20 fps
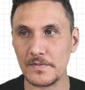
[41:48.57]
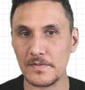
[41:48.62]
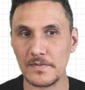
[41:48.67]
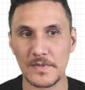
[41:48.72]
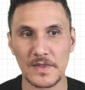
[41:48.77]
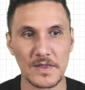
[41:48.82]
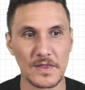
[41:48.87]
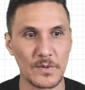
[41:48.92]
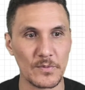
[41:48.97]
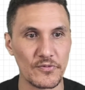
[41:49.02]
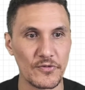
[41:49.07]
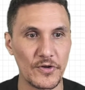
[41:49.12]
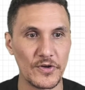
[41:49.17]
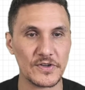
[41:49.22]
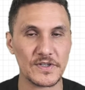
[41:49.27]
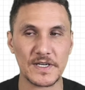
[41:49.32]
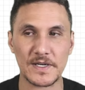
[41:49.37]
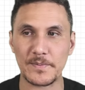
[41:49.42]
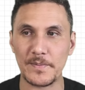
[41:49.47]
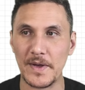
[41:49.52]
the
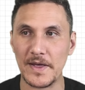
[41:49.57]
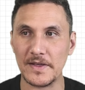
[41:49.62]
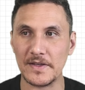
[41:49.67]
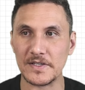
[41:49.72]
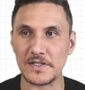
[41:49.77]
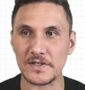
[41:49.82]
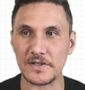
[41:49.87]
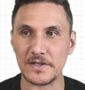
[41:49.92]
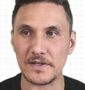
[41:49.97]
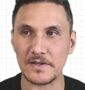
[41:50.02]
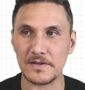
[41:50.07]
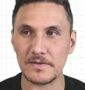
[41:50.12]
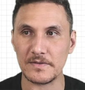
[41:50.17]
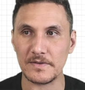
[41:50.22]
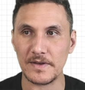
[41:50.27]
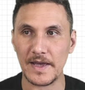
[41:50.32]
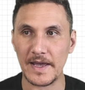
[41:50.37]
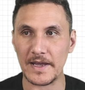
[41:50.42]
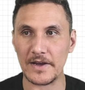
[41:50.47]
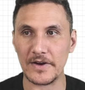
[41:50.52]
project manager
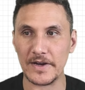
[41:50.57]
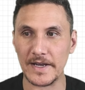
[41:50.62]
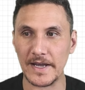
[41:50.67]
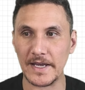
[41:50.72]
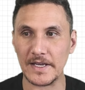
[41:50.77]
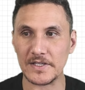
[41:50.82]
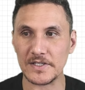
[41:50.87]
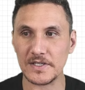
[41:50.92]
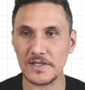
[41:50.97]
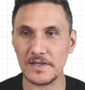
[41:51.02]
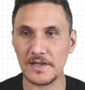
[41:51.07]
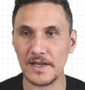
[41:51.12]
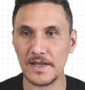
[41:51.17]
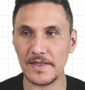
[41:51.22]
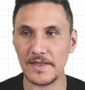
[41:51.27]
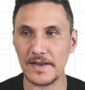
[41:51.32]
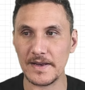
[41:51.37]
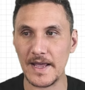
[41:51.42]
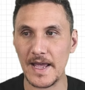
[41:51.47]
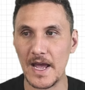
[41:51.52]
AI agent and
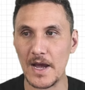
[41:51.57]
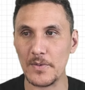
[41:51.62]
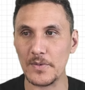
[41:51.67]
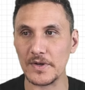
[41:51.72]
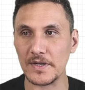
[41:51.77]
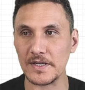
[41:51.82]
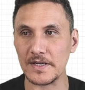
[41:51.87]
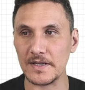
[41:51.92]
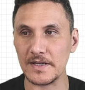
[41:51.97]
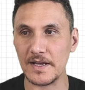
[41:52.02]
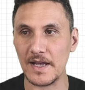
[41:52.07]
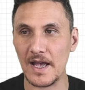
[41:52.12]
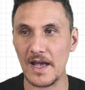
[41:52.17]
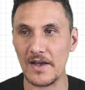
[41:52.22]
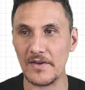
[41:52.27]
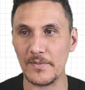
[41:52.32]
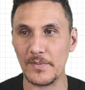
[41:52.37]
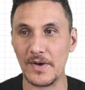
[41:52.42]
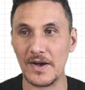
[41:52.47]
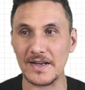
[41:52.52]
then how we're going
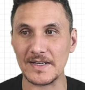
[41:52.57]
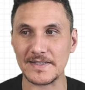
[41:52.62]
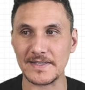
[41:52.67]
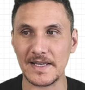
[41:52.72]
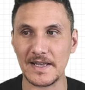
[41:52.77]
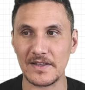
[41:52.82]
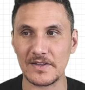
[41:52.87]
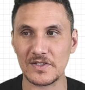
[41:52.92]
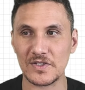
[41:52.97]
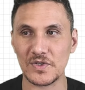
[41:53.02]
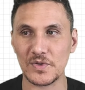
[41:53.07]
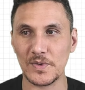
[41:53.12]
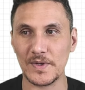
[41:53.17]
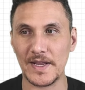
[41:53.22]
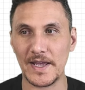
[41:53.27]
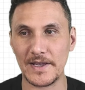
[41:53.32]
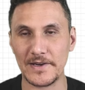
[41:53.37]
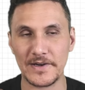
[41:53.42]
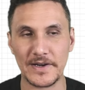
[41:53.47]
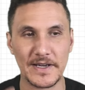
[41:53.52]
to pass that to an
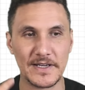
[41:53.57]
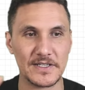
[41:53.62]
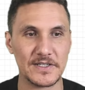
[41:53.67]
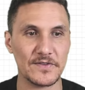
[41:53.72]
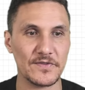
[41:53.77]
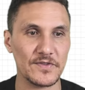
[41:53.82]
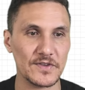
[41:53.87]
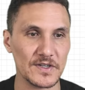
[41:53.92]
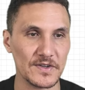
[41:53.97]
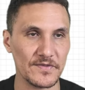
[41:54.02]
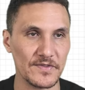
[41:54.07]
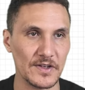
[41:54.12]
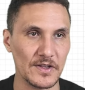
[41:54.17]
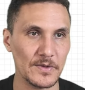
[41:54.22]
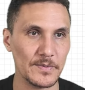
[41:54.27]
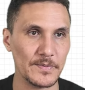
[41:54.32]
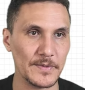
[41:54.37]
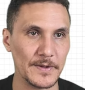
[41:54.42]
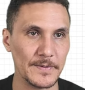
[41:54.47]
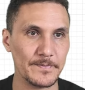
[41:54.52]
AI agent for
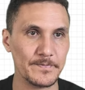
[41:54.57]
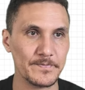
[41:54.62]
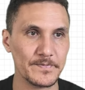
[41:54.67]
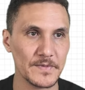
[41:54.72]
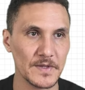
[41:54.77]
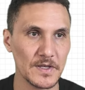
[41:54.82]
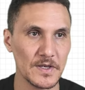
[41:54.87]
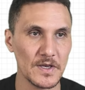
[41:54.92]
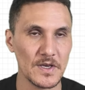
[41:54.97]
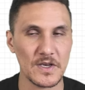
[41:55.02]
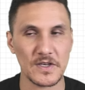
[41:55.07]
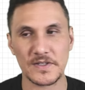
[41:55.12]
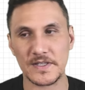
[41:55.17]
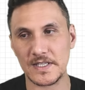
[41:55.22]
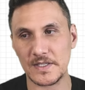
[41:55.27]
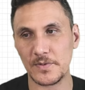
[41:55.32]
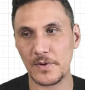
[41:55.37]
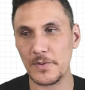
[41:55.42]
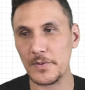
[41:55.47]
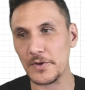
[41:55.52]
development. So
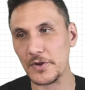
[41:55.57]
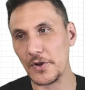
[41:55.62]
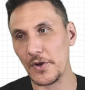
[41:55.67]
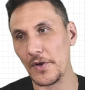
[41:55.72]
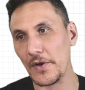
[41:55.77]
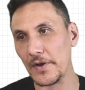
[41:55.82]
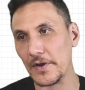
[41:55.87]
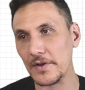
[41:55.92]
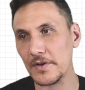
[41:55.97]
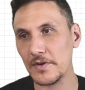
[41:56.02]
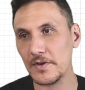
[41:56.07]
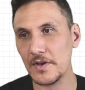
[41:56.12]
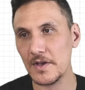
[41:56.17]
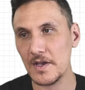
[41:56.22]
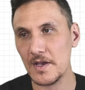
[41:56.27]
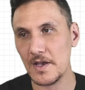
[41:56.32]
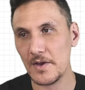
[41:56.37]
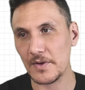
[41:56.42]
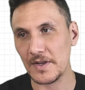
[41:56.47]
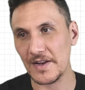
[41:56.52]
that's where we're going.
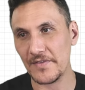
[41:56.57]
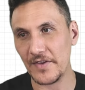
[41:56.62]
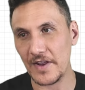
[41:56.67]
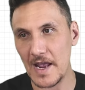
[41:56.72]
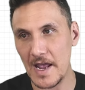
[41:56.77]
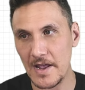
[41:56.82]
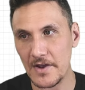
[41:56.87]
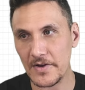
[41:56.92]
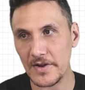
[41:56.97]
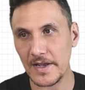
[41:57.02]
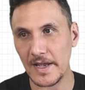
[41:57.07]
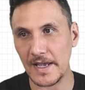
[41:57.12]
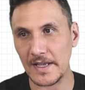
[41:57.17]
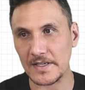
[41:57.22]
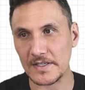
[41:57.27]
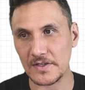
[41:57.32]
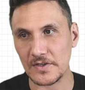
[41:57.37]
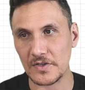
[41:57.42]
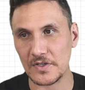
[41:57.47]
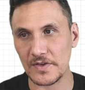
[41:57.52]
We're going to have an AI
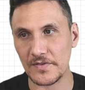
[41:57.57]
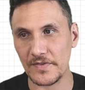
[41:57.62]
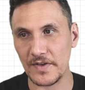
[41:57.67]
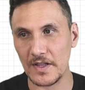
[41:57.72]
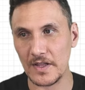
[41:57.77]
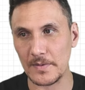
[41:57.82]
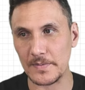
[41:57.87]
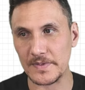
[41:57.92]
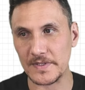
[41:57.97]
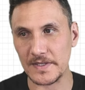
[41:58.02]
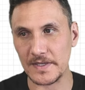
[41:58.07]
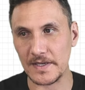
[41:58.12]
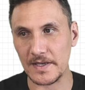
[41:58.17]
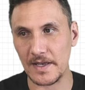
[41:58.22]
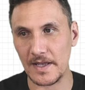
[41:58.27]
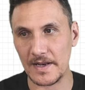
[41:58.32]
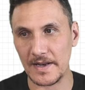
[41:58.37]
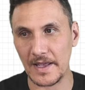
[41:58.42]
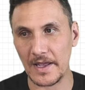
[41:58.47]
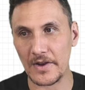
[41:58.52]
agent who develops it,
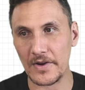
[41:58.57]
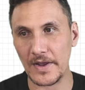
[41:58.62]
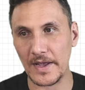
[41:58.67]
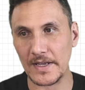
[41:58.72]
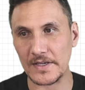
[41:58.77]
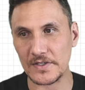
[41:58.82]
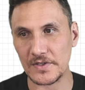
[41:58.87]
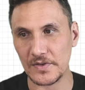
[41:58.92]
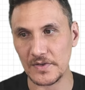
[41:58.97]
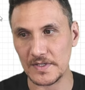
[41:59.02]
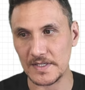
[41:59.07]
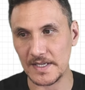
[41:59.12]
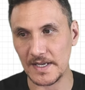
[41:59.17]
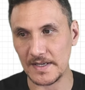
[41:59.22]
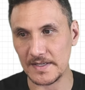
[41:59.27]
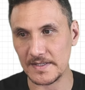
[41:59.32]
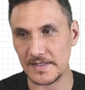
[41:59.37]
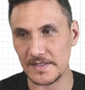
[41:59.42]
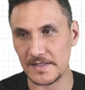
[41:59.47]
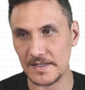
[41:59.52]
an AI agent who
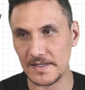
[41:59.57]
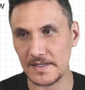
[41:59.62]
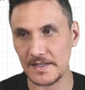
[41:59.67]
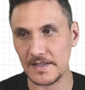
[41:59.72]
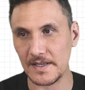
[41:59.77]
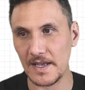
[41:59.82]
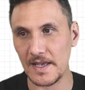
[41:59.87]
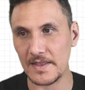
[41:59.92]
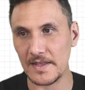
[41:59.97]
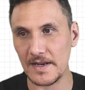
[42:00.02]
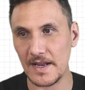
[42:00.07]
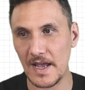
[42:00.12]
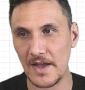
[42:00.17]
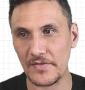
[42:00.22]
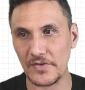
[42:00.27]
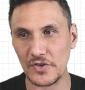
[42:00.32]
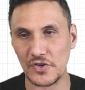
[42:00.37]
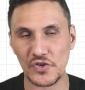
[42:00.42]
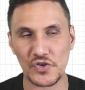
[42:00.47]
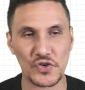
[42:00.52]
tests it, and then have
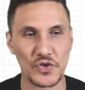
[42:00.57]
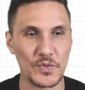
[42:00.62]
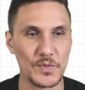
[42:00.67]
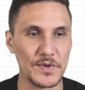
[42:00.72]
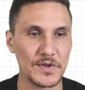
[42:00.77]
a human